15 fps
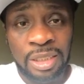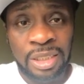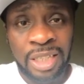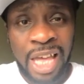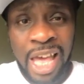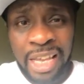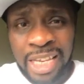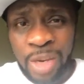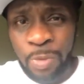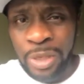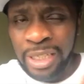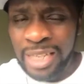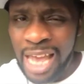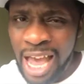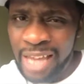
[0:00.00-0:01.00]
How can we
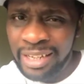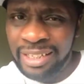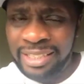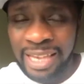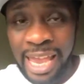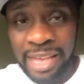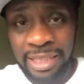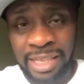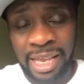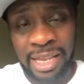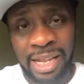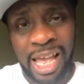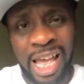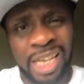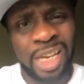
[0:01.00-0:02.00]
counterattack that?
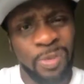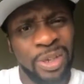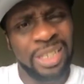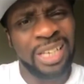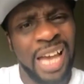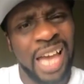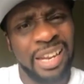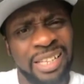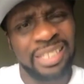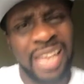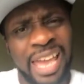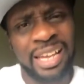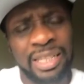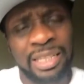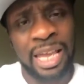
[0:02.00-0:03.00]
How can we
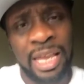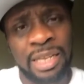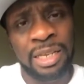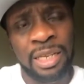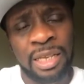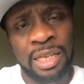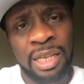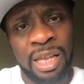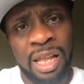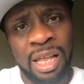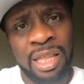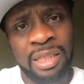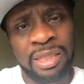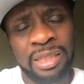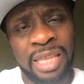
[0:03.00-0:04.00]
counterattack that
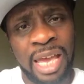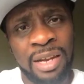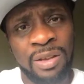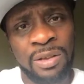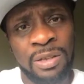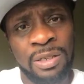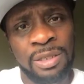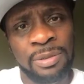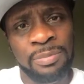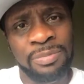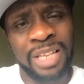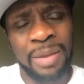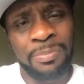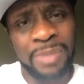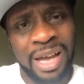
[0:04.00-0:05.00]

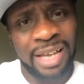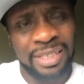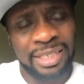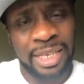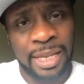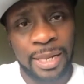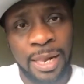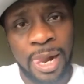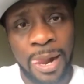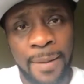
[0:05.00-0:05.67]
mindset?